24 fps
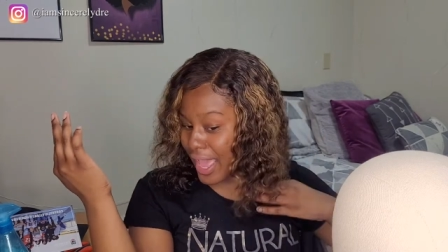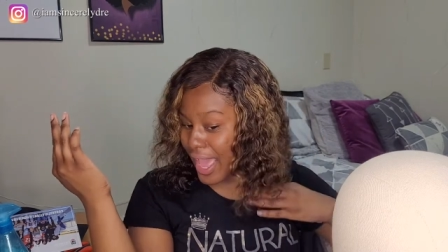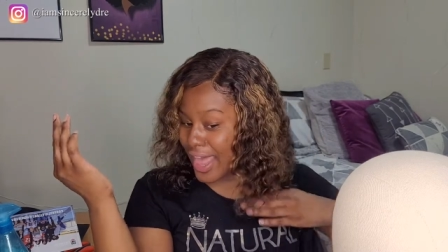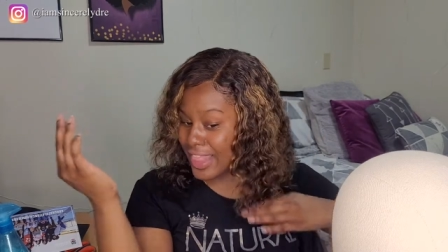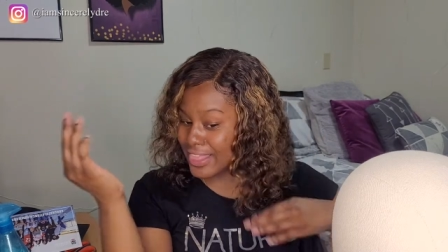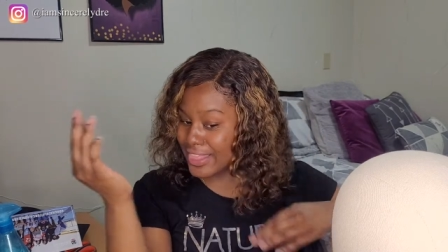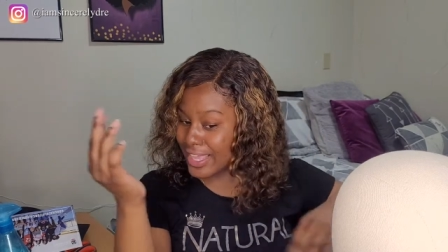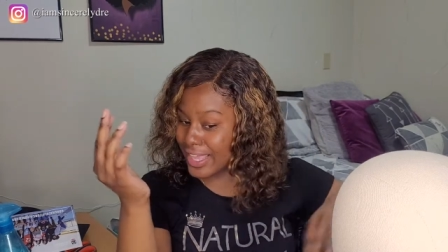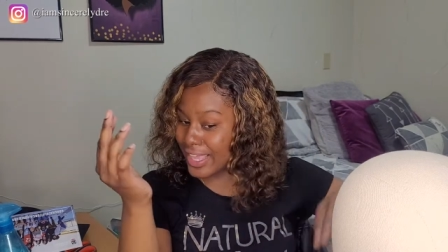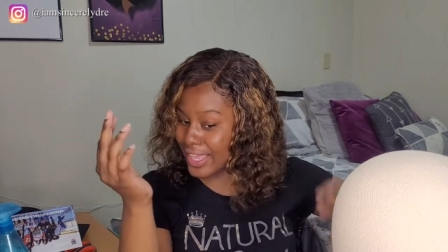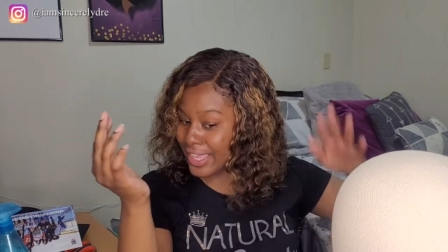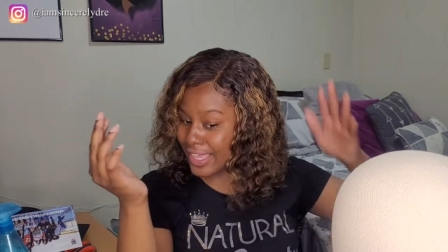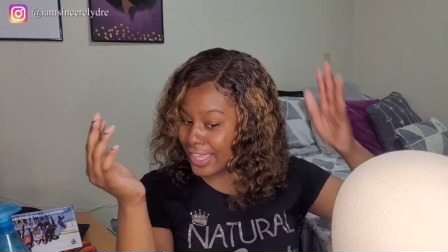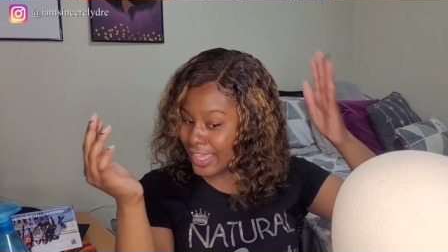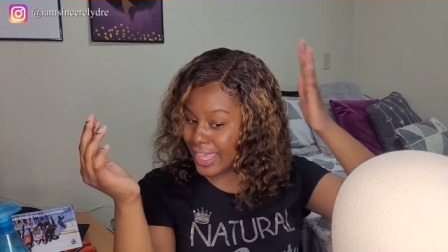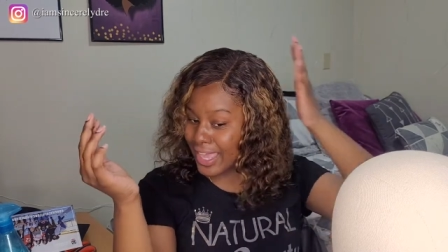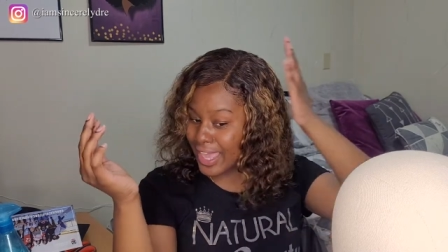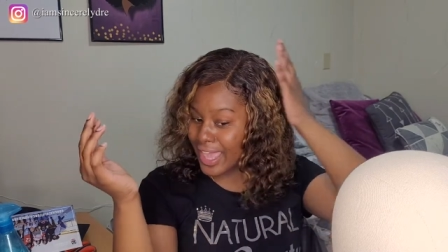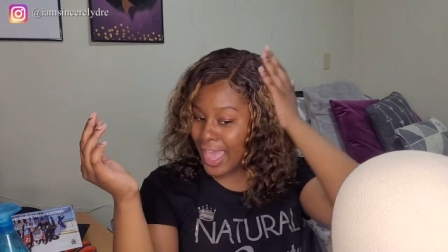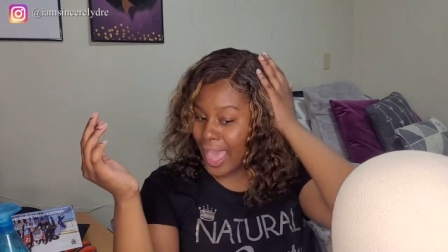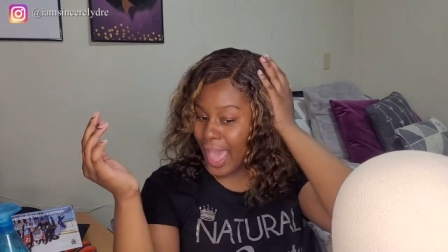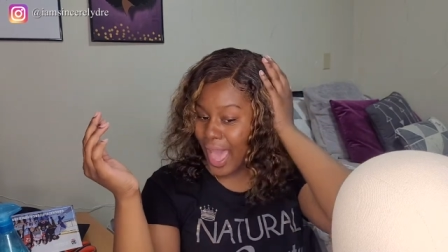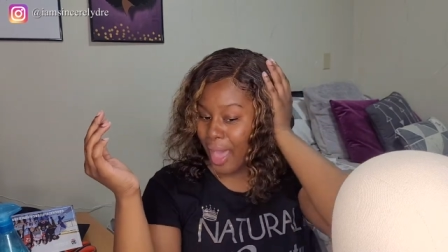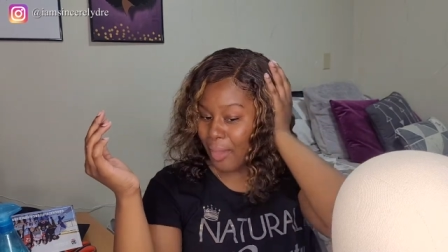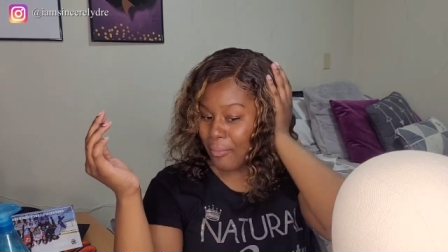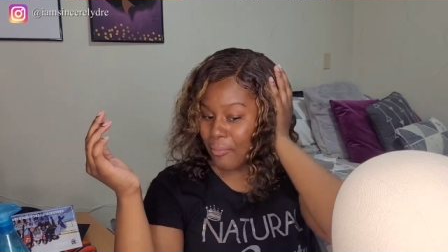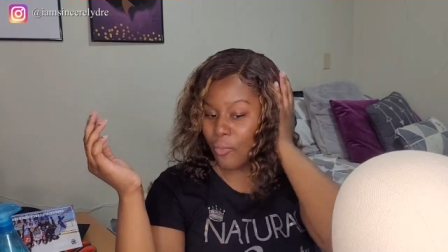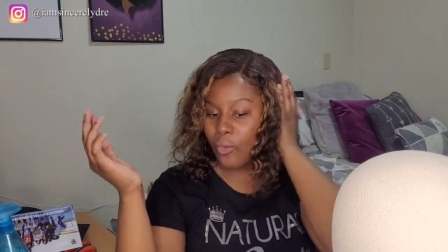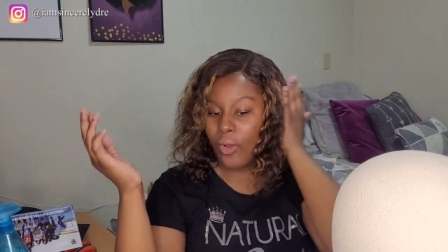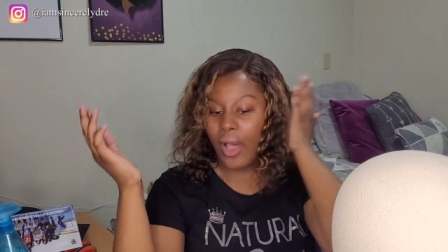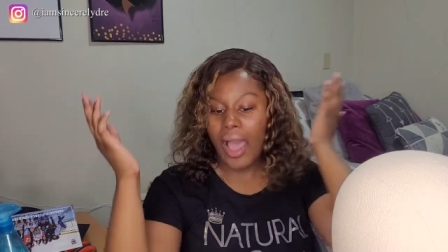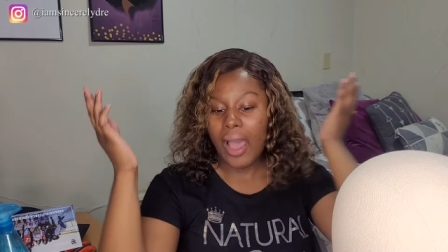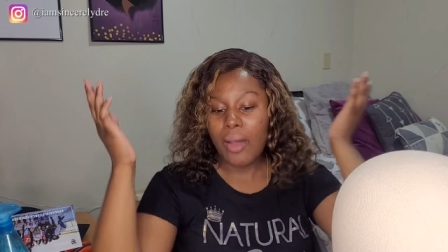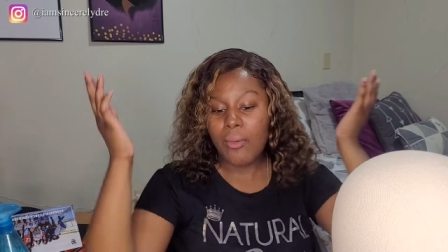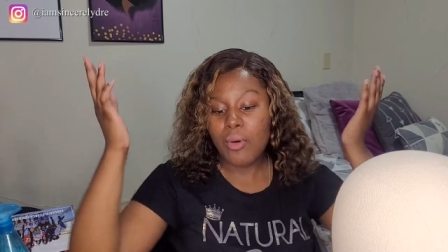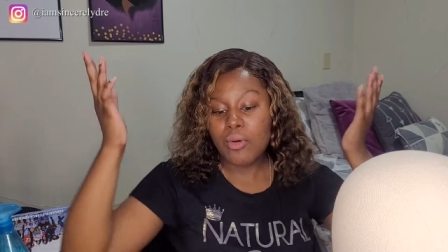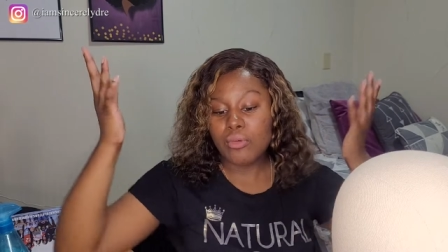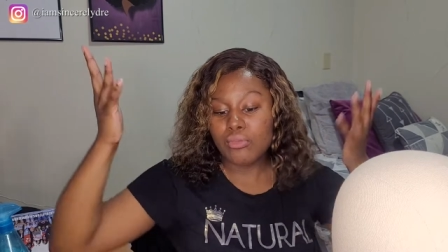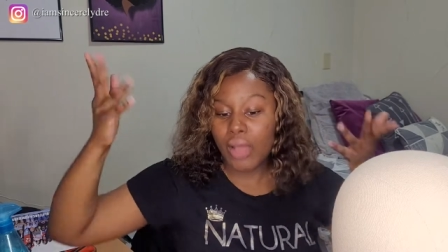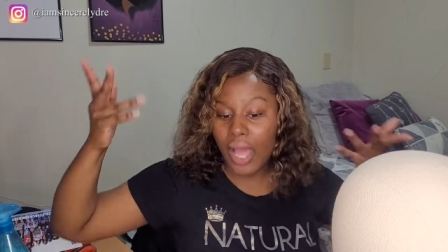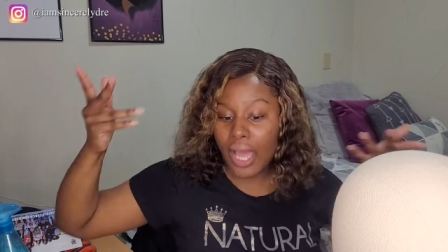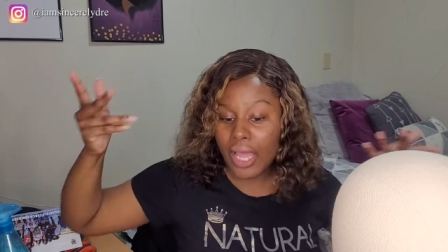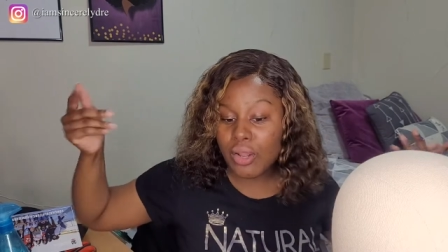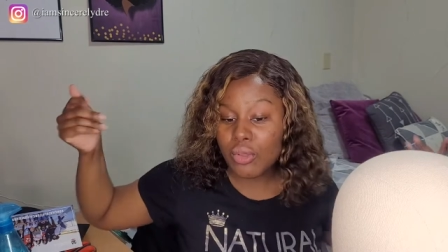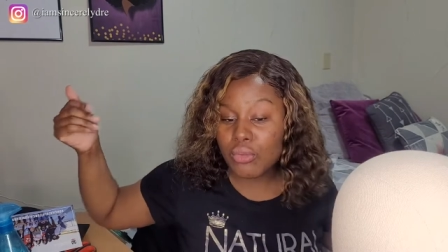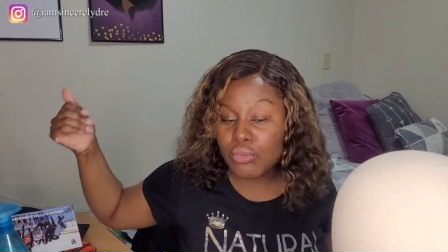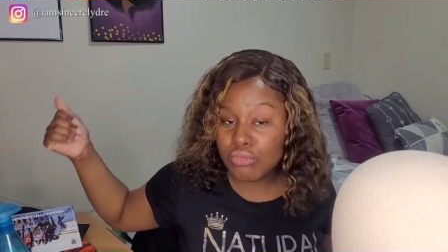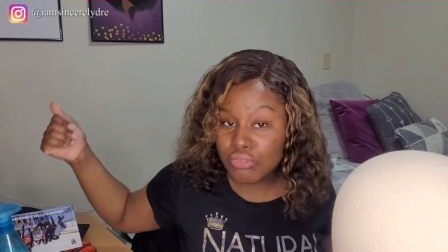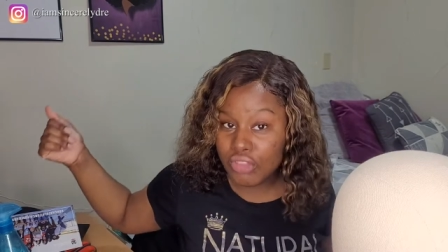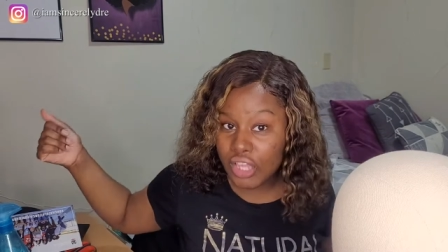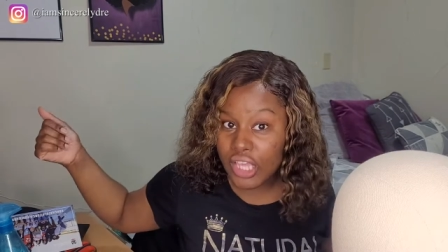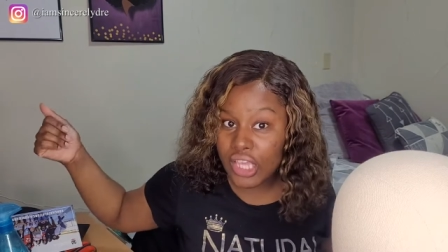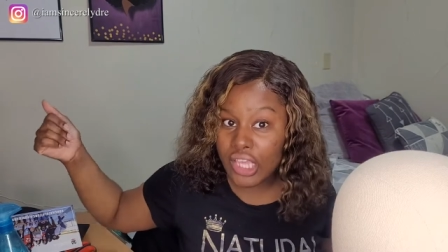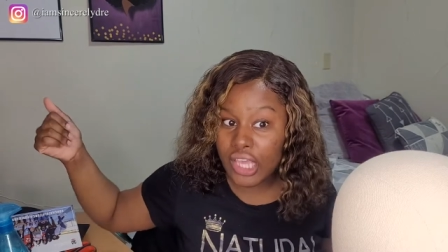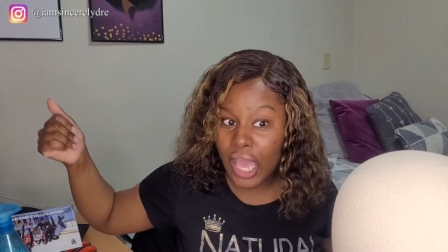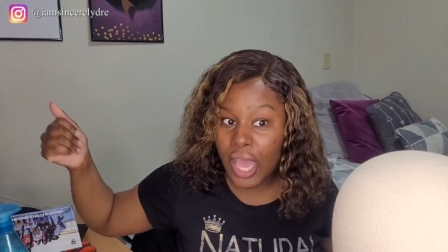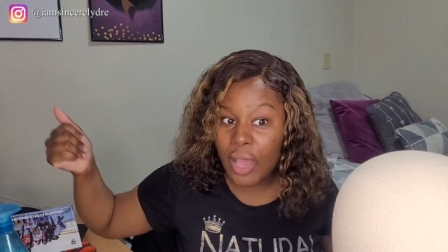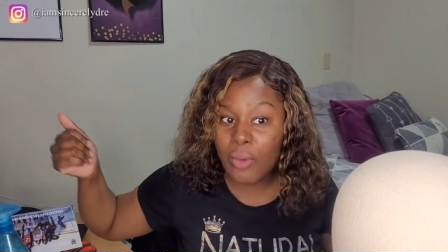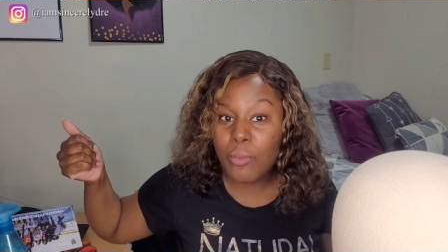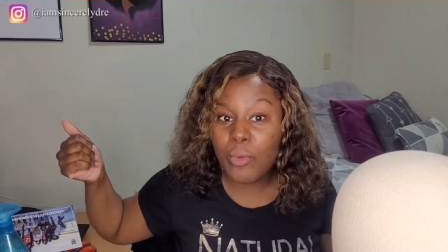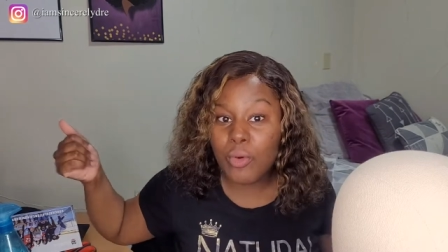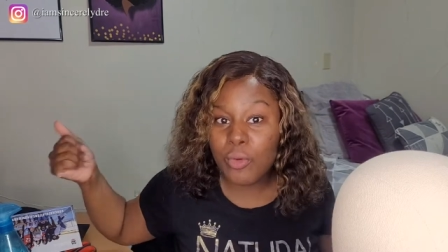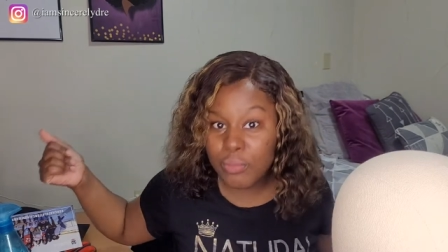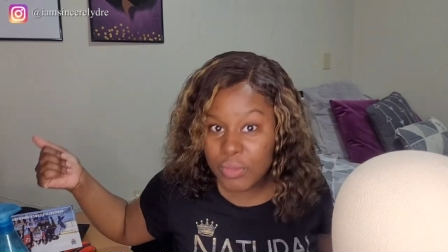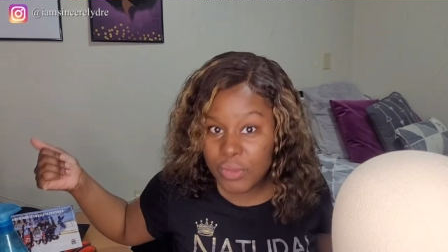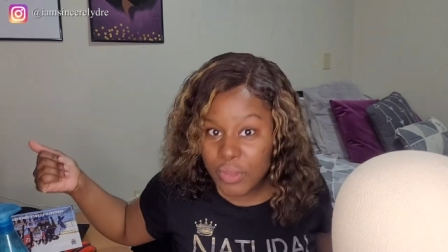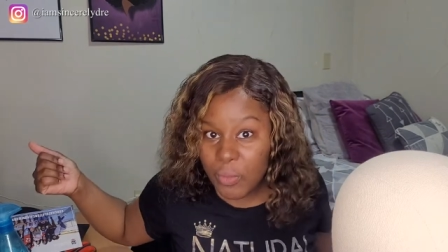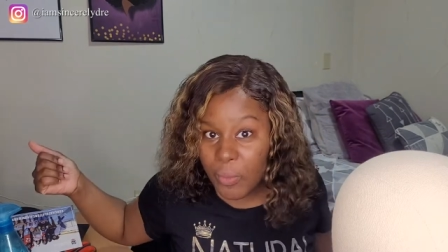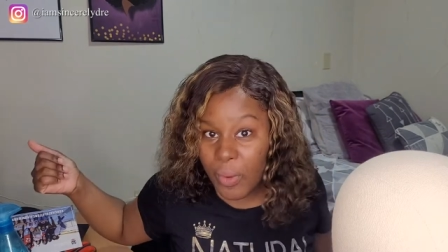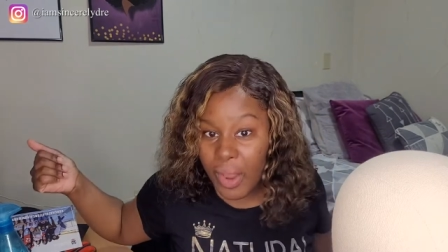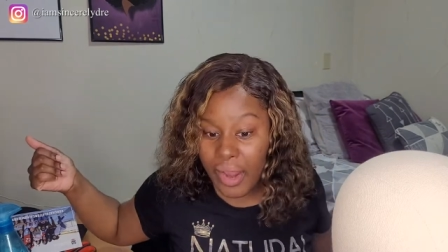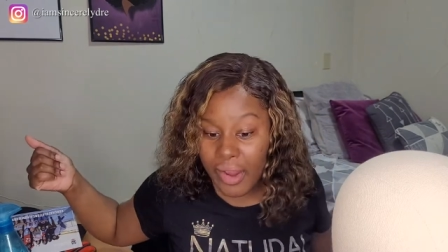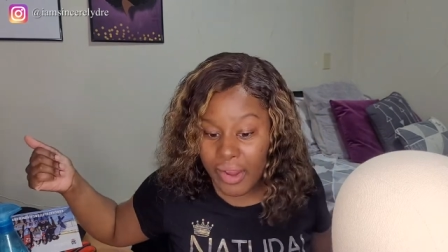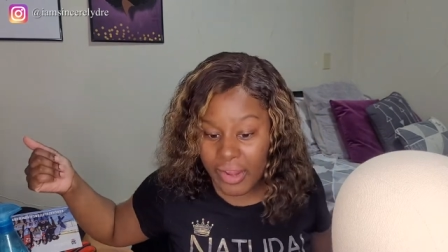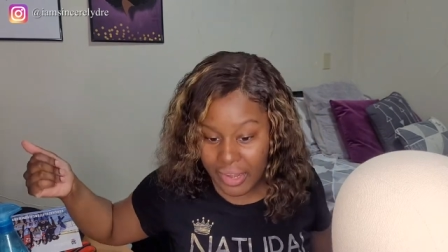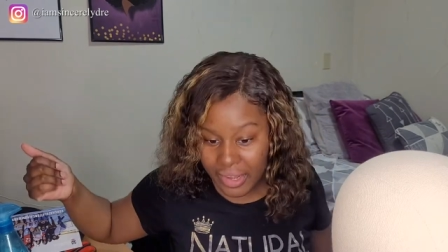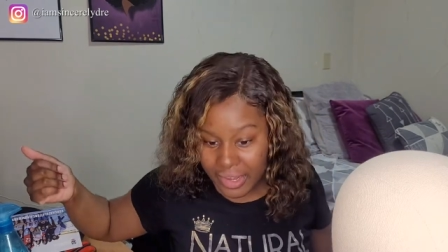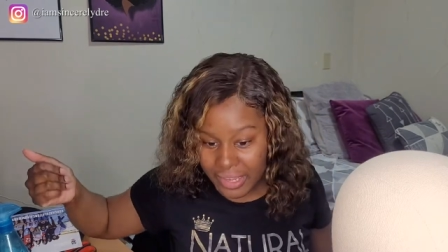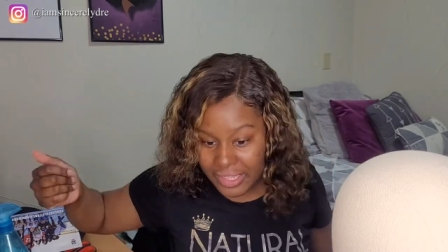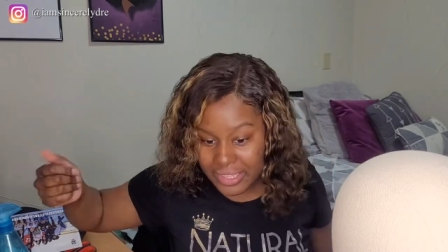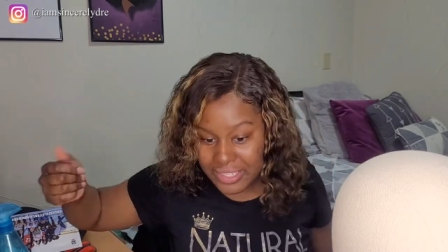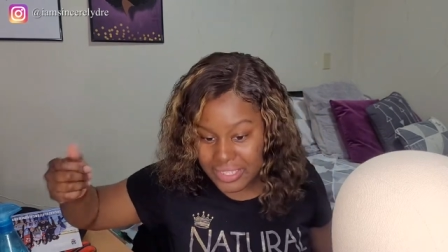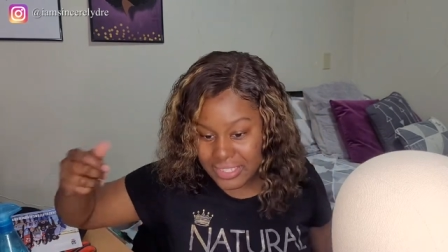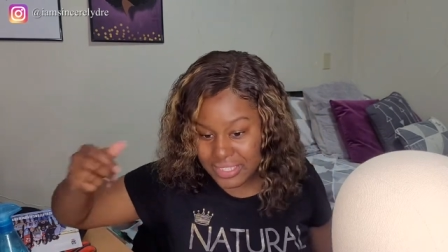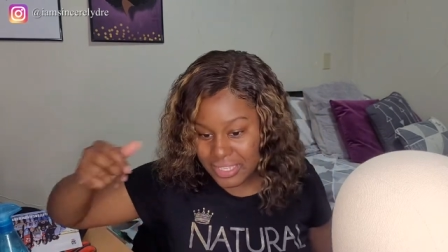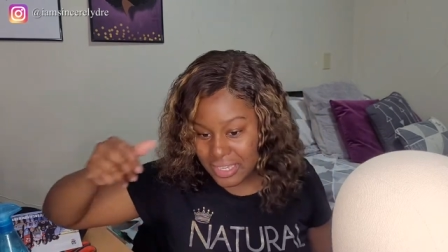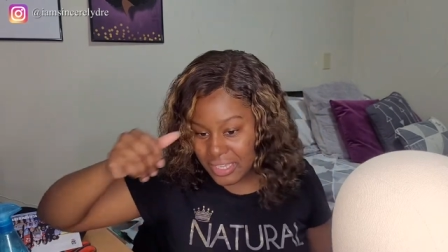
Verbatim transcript: I think I will be wearing this.